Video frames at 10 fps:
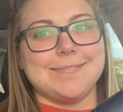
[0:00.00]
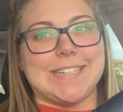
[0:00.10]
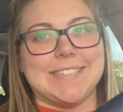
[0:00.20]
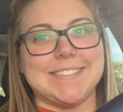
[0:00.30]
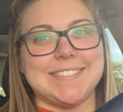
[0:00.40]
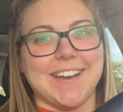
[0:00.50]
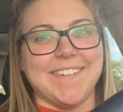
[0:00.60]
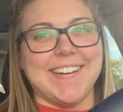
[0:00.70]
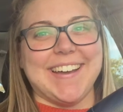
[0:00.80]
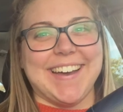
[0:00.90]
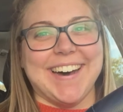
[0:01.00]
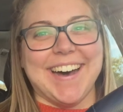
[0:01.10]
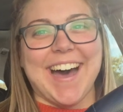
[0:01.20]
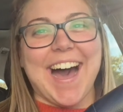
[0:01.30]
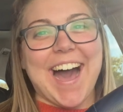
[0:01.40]
So
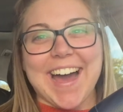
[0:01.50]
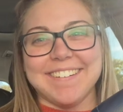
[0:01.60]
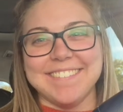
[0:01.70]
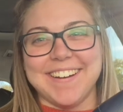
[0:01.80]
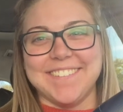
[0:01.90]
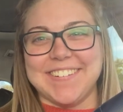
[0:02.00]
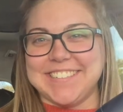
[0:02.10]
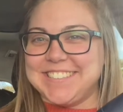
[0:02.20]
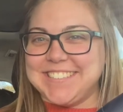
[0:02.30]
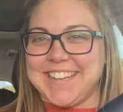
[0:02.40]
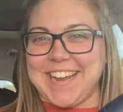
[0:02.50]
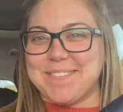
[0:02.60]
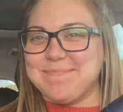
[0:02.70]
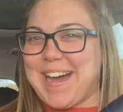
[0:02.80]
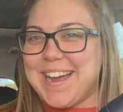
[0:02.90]
I don't know if I should
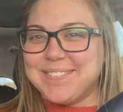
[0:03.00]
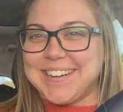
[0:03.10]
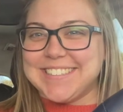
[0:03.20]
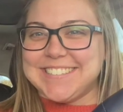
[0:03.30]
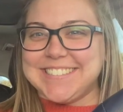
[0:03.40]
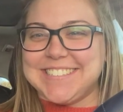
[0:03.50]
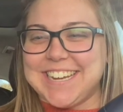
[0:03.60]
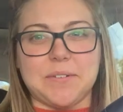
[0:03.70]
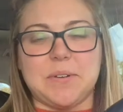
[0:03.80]
like buy a pregnancy test.